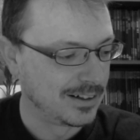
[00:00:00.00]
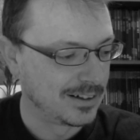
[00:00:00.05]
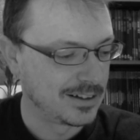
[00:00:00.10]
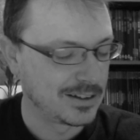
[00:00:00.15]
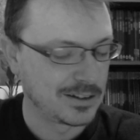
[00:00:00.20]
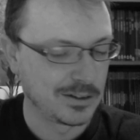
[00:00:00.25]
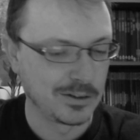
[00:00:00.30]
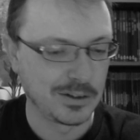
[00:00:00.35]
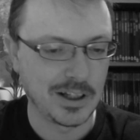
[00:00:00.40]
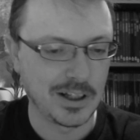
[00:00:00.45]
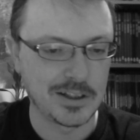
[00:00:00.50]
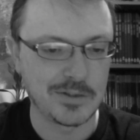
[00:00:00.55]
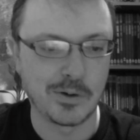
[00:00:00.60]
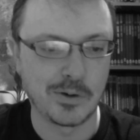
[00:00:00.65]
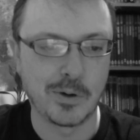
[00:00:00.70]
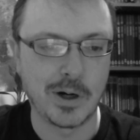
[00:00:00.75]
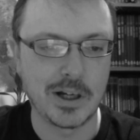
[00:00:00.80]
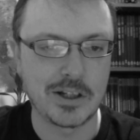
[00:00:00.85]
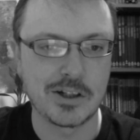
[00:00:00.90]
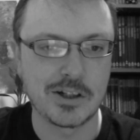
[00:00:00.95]
So thanks for
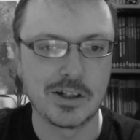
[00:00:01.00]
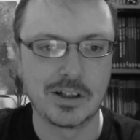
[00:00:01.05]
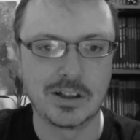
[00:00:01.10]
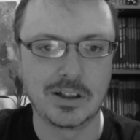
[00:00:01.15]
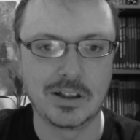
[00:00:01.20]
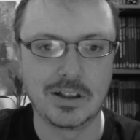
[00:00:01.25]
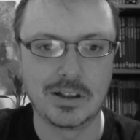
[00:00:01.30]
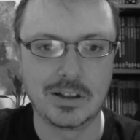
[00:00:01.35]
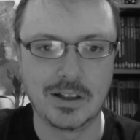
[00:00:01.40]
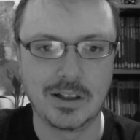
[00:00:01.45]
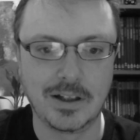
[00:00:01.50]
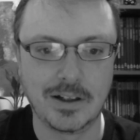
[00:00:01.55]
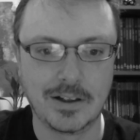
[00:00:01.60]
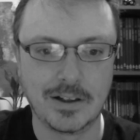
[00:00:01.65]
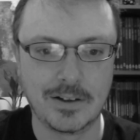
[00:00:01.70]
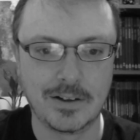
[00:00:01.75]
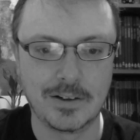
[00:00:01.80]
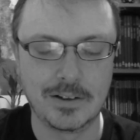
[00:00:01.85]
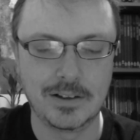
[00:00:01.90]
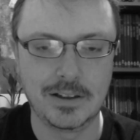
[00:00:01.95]
watching, and
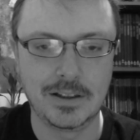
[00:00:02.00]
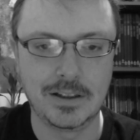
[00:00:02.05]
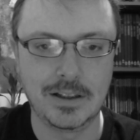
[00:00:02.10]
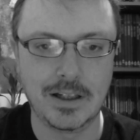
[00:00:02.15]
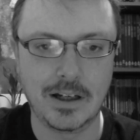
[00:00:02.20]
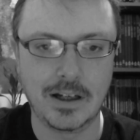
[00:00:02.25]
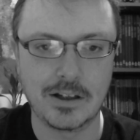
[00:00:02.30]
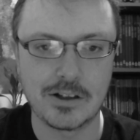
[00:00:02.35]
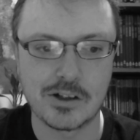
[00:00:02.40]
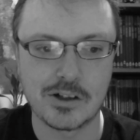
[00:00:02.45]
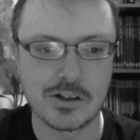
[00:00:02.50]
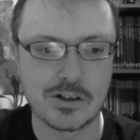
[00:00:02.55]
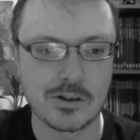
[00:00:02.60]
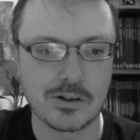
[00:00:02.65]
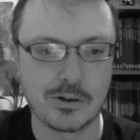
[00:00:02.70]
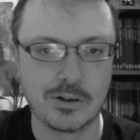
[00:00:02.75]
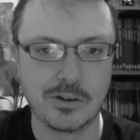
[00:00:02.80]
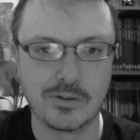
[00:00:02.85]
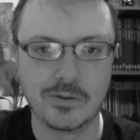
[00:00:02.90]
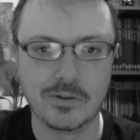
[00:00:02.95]
yeah,
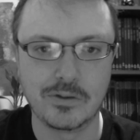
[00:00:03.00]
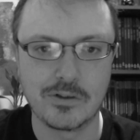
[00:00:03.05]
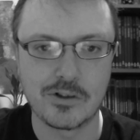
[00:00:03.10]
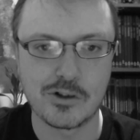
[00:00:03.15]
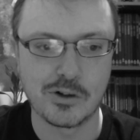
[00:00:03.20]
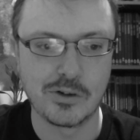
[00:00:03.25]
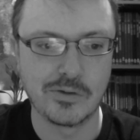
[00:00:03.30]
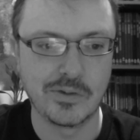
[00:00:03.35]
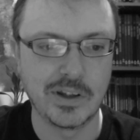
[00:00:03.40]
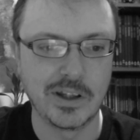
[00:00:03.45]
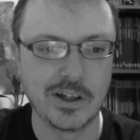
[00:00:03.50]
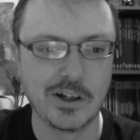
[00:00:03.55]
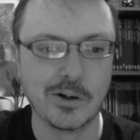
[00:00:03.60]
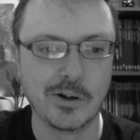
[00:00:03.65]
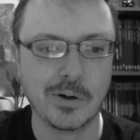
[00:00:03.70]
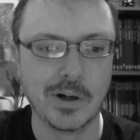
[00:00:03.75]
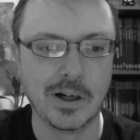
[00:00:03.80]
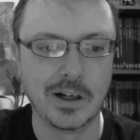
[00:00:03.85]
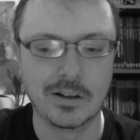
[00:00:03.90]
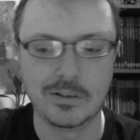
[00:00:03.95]
short video,
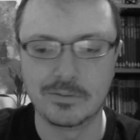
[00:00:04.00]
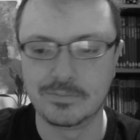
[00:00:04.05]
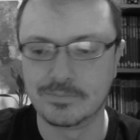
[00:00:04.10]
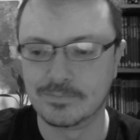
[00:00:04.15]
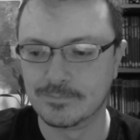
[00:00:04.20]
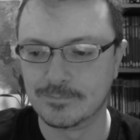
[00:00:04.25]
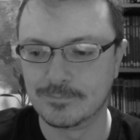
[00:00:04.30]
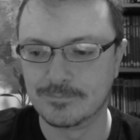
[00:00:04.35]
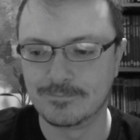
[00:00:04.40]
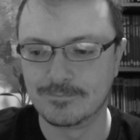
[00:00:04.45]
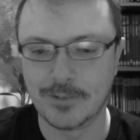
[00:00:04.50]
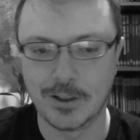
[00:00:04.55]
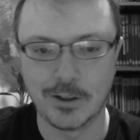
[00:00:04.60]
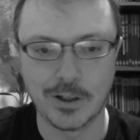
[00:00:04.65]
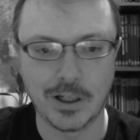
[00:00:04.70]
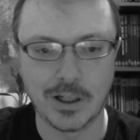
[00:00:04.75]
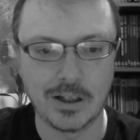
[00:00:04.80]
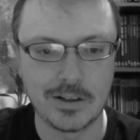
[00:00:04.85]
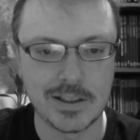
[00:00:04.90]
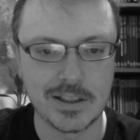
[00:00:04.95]
eh?
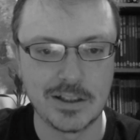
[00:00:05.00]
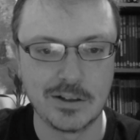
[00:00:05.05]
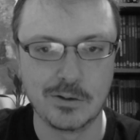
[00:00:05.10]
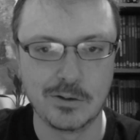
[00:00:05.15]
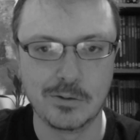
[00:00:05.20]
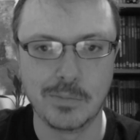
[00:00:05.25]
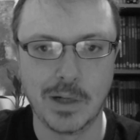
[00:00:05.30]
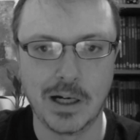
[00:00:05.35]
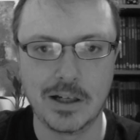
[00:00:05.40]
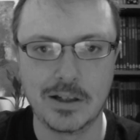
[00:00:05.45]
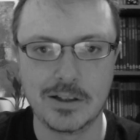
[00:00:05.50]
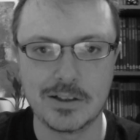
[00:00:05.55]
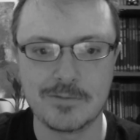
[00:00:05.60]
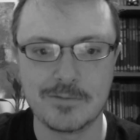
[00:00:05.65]
Okay, see you, bye.